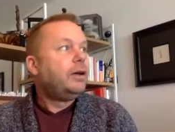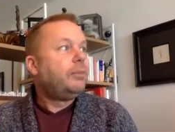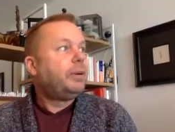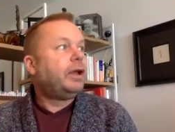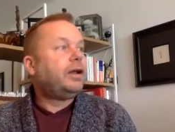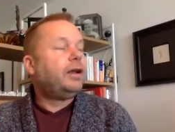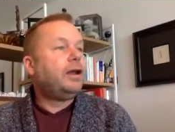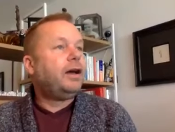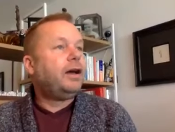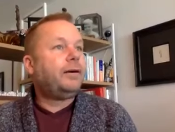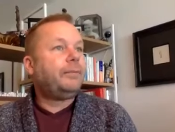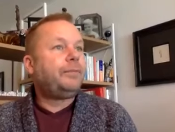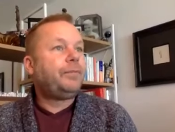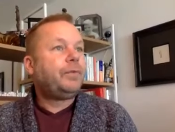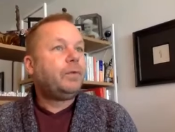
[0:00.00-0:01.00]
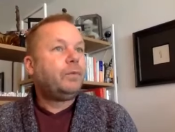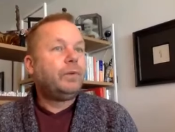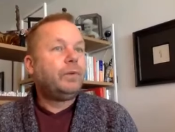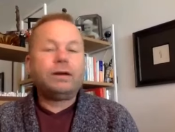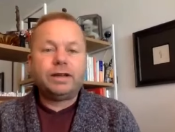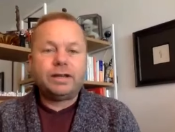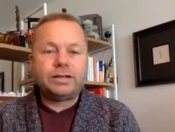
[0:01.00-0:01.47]
but um, we
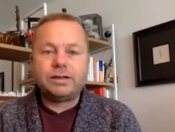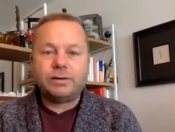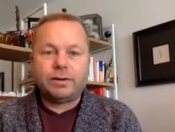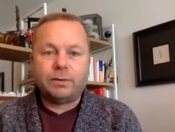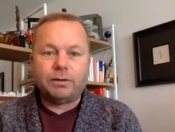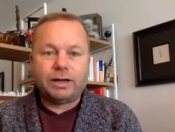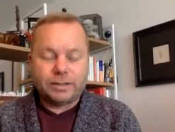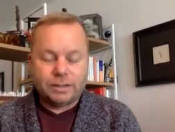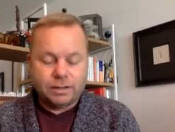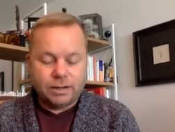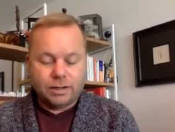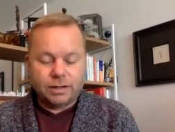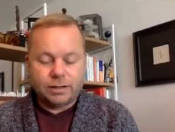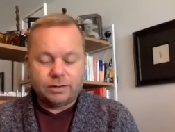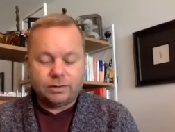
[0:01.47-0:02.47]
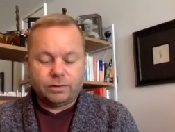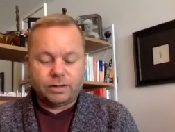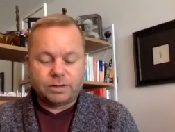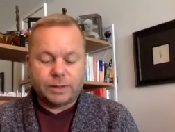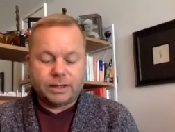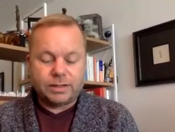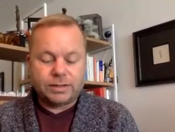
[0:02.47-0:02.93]
don't need to know you were at, at
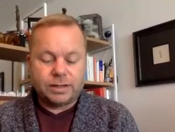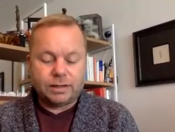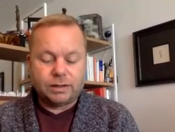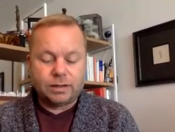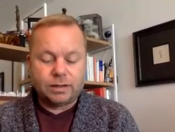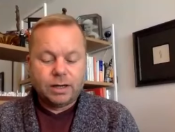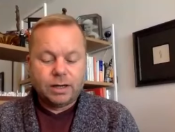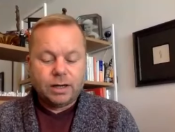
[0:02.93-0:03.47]
correspondence dinner.